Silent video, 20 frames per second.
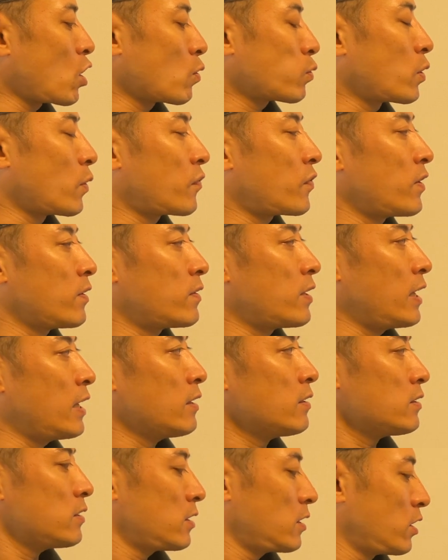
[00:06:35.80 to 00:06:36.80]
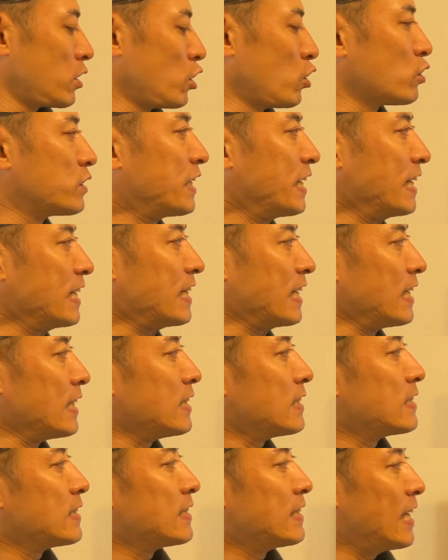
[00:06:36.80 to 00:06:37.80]
top 15,
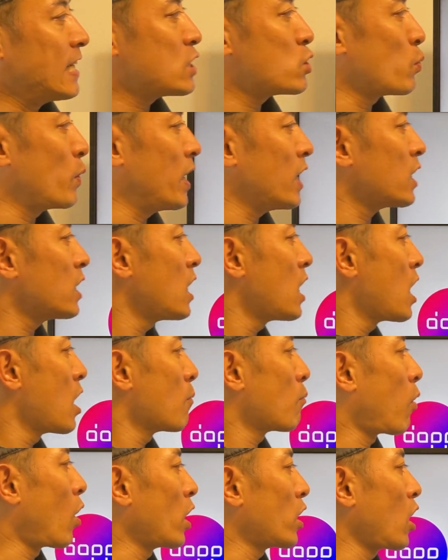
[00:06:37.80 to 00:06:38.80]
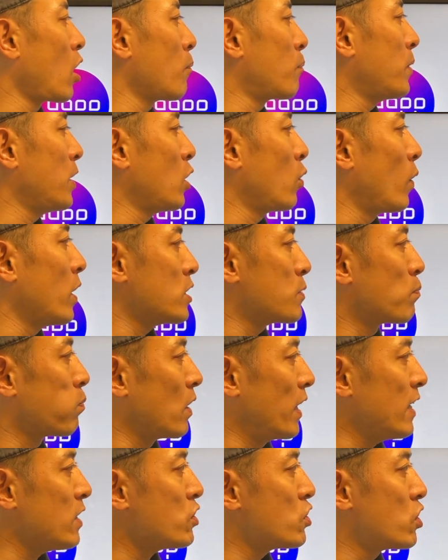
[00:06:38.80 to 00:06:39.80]
utility. This week, Polygon POS
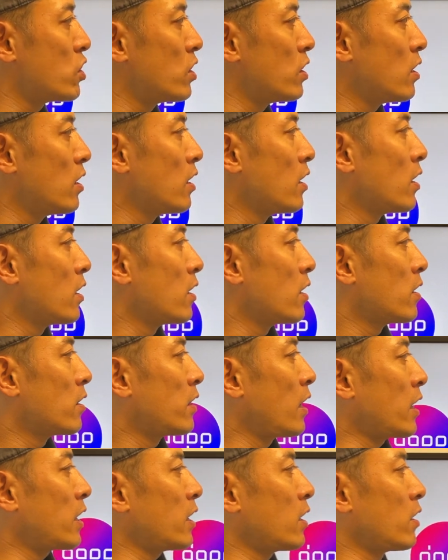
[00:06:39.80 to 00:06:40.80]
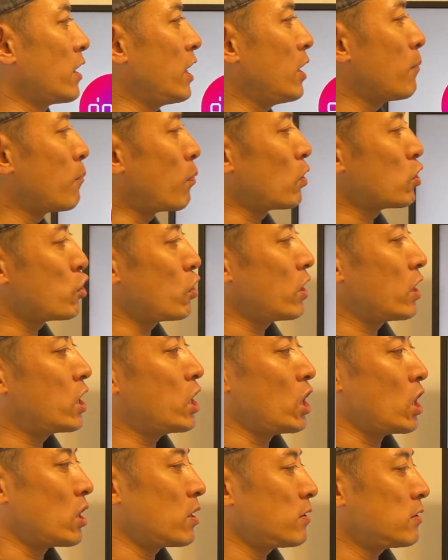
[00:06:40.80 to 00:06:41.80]
Bleach taking a lead position
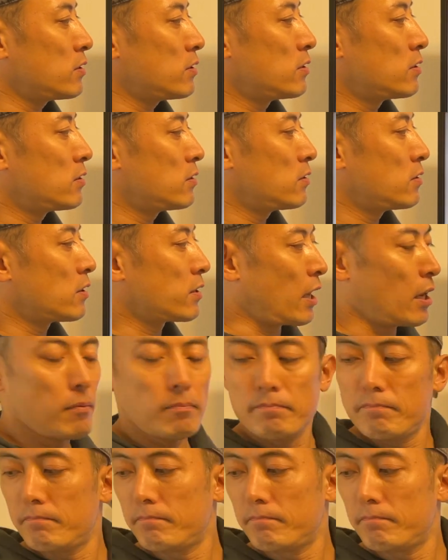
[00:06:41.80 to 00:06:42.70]
here. Okay.